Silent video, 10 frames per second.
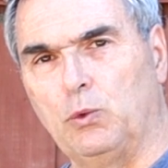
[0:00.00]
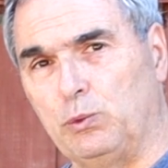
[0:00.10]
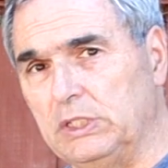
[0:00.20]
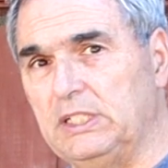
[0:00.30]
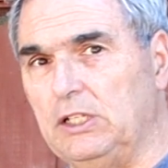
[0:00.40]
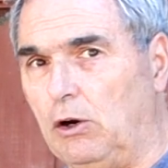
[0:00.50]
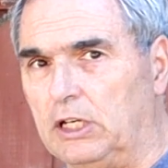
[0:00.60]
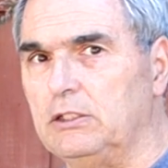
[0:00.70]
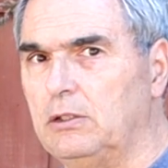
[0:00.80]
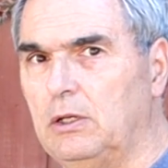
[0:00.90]
really
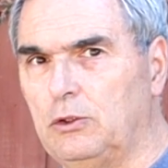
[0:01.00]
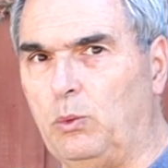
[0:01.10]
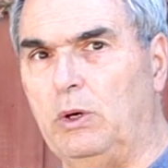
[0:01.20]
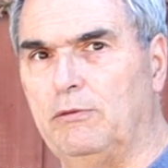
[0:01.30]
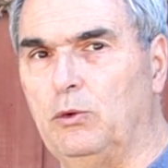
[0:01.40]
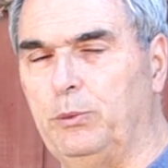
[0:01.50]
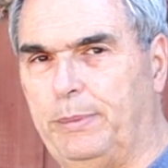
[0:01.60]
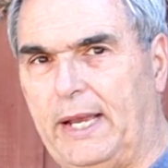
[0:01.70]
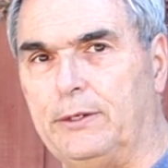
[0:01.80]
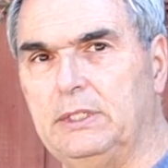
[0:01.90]
aren't 12-volt
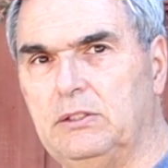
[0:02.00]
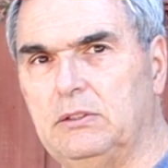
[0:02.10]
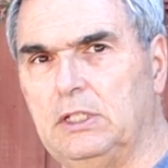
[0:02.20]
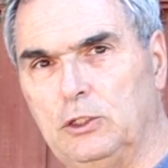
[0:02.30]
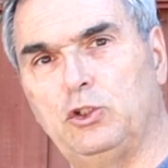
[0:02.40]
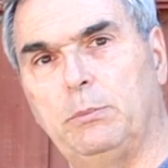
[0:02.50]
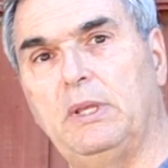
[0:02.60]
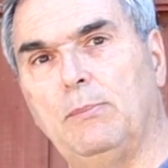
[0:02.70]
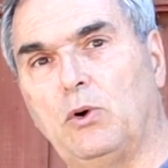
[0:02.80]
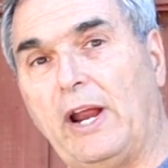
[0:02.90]
batteries and should
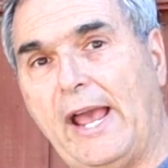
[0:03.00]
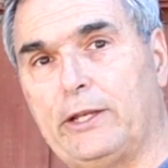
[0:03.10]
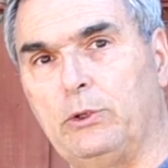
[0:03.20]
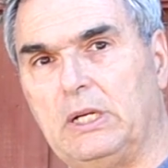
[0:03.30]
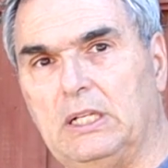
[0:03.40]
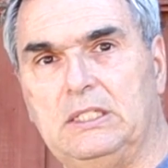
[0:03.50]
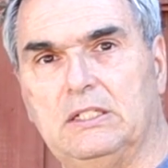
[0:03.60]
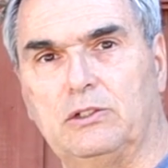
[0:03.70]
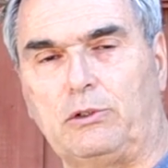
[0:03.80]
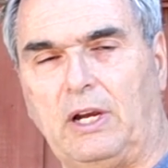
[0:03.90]
be more accurately
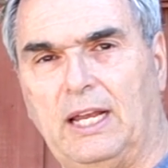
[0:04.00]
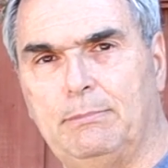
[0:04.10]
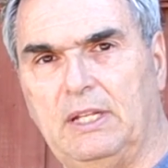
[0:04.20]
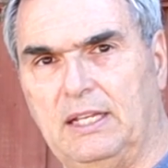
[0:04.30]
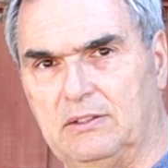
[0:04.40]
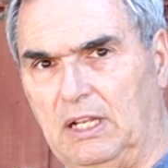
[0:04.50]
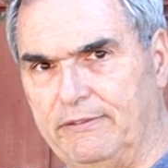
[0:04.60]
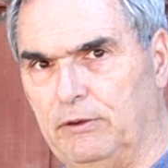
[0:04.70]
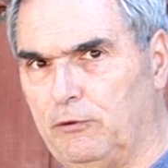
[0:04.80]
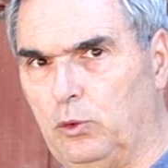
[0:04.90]
described as
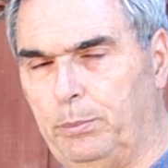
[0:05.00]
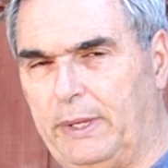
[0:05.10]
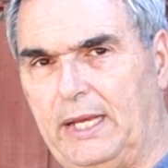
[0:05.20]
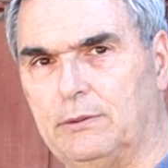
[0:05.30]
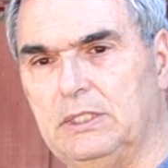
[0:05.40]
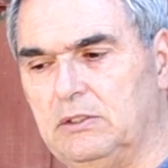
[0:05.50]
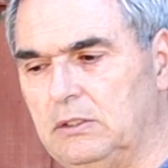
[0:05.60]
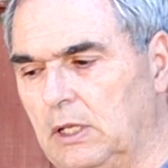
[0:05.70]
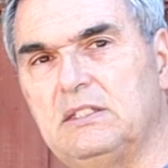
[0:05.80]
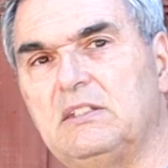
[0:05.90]
11-volt batteries,
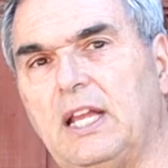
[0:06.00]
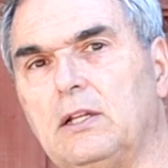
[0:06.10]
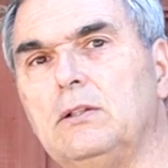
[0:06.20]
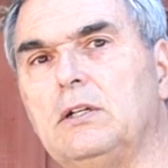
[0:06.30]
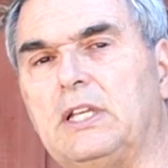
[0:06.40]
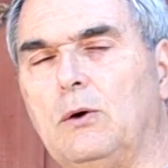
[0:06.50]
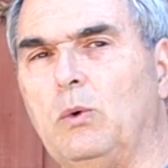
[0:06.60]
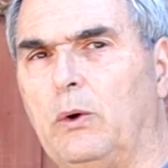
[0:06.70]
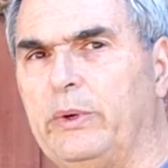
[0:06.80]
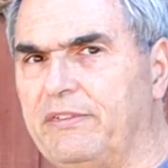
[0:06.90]
let's take a look at
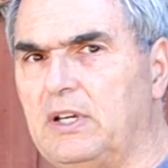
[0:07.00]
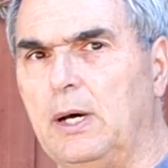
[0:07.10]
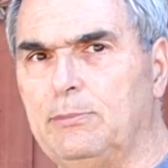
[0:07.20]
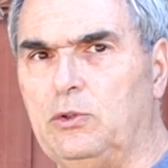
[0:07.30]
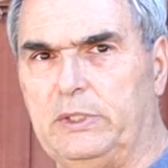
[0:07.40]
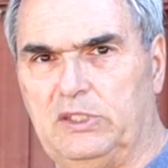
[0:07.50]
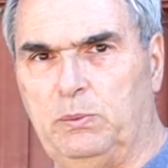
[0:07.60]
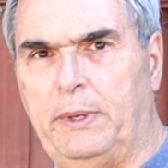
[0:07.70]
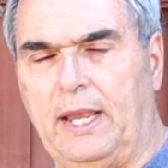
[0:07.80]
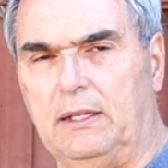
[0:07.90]
what we've come to
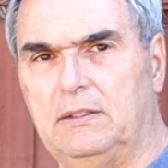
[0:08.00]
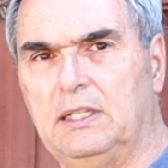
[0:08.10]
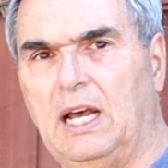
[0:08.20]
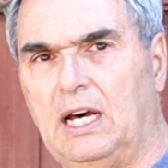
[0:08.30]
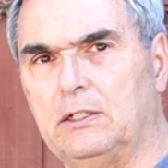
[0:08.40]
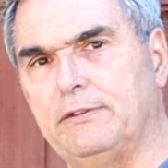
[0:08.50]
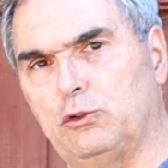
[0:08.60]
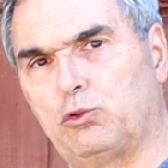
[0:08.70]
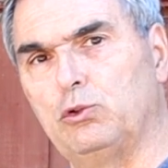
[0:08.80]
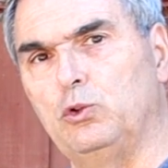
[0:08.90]
expect out of a
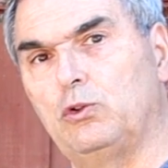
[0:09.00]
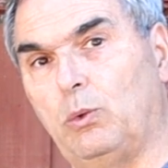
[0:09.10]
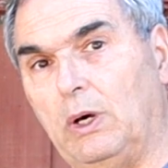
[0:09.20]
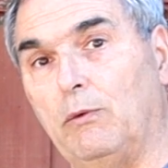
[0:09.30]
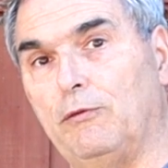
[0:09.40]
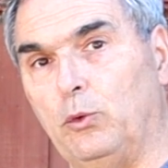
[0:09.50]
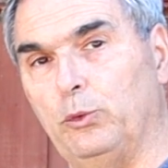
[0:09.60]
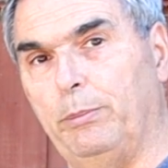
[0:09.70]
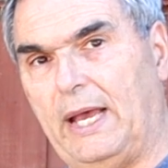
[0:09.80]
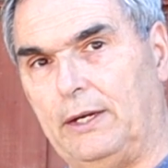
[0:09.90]
true 12-volt
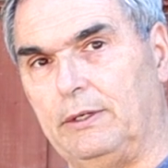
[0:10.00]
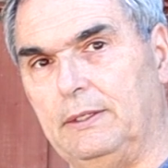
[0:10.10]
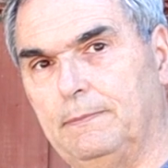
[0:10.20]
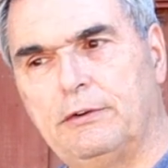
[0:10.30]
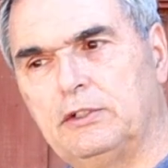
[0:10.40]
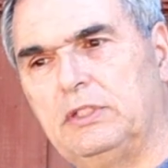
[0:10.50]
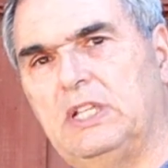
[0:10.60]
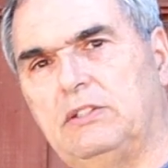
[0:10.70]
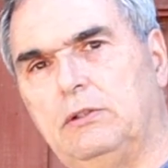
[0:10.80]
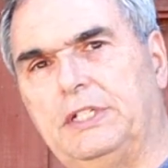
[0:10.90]
battery. First,
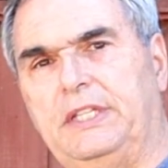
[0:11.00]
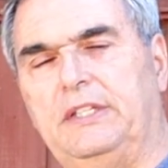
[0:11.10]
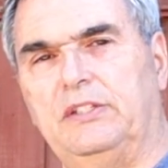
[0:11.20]
let's look at